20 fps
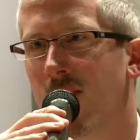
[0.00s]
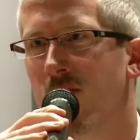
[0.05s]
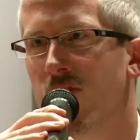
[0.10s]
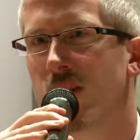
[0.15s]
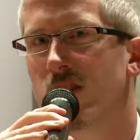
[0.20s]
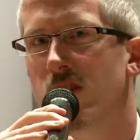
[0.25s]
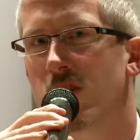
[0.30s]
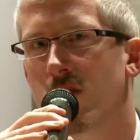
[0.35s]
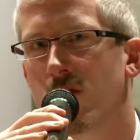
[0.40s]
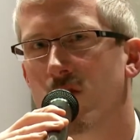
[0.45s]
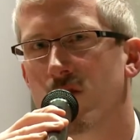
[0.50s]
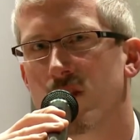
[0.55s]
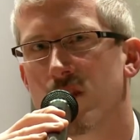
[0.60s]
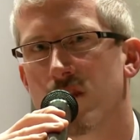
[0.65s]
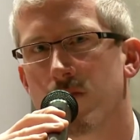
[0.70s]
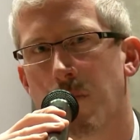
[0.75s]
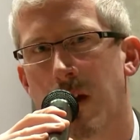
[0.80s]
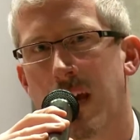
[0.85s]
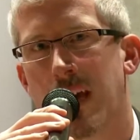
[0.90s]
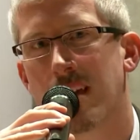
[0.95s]
physical
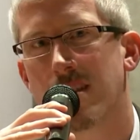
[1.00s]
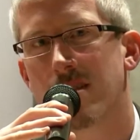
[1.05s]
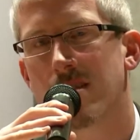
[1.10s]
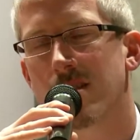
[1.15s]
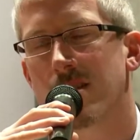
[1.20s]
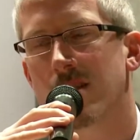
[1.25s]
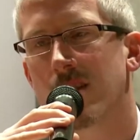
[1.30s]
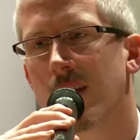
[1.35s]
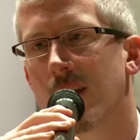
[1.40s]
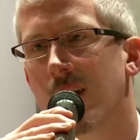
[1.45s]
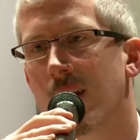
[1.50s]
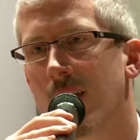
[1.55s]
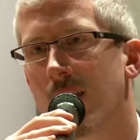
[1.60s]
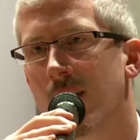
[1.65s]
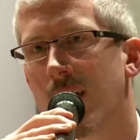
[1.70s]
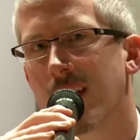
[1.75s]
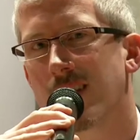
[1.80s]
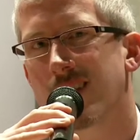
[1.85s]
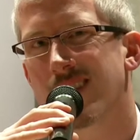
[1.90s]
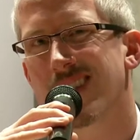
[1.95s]
space
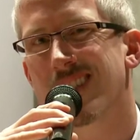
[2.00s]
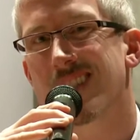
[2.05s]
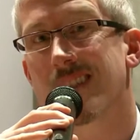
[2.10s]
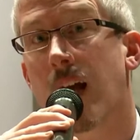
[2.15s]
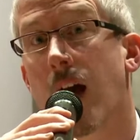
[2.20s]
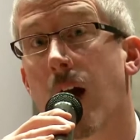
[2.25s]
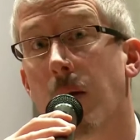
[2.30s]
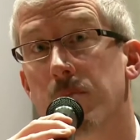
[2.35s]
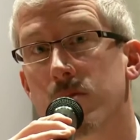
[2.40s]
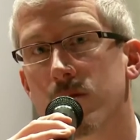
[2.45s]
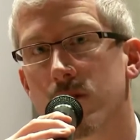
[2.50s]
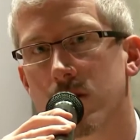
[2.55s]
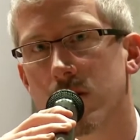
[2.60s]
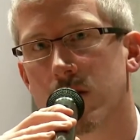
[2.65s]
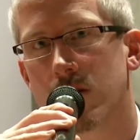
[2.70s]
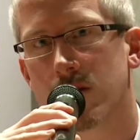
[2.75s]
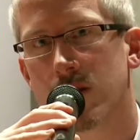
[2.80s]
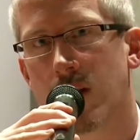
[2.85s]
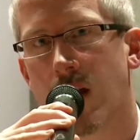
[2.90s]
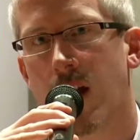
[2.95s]
that
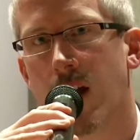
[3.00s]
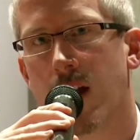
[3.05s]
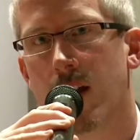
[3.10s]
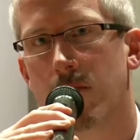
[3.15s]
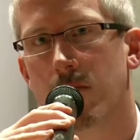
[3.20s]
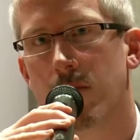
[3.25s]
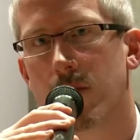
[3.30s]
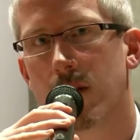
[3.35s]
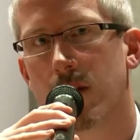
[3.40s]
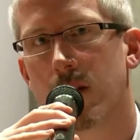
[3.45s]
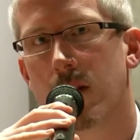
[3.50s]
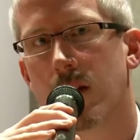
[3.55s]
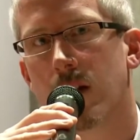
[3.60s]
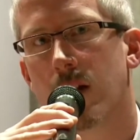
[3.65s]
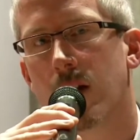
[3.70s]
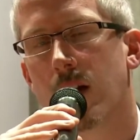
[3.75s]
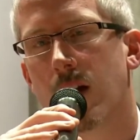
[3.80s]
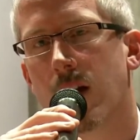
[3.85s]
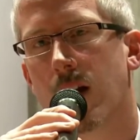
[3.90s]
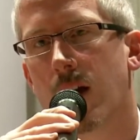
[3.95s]
stops time,
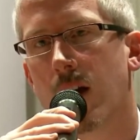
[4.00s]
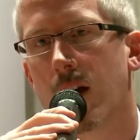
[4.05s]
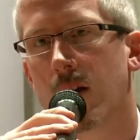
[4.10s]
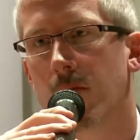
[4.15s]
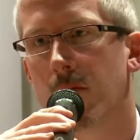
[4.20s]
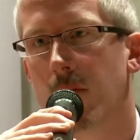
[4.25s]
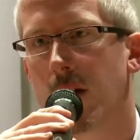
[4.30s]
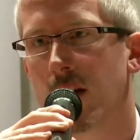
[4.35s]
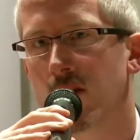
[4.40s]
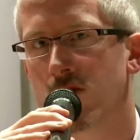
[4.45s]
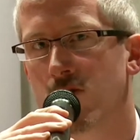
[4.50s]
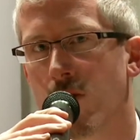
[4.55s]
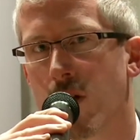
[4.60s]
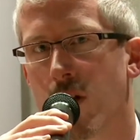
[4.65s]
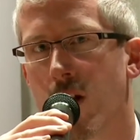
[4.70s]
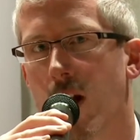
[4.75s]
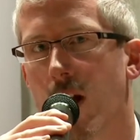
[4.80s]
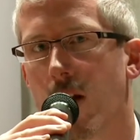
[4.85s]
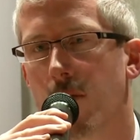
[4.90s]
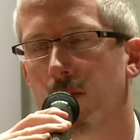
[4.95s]
as
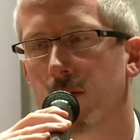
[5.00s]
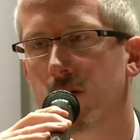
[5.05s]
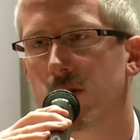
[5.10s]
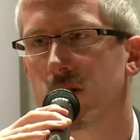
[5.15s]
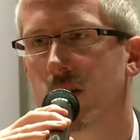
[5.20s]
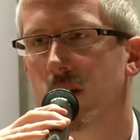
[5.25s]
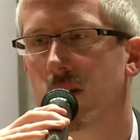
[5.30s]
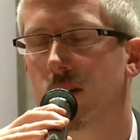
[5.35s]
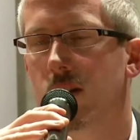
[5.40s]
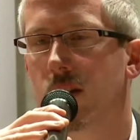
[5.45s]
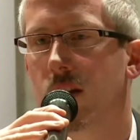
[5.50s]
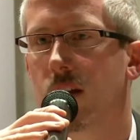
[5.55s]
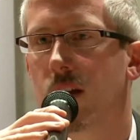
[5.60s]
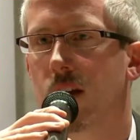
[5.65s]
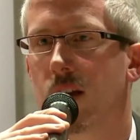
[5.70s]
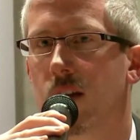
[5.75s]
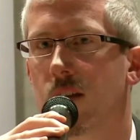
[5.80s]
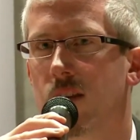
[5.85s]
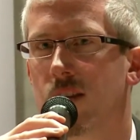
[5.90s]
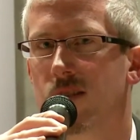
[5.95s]
Nora Hart puts it.
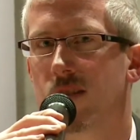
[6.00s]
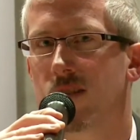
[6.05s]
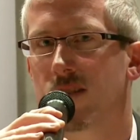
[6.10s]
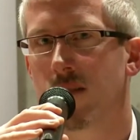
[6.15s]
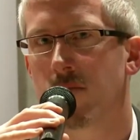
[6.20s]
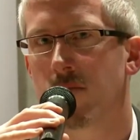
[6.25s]
This is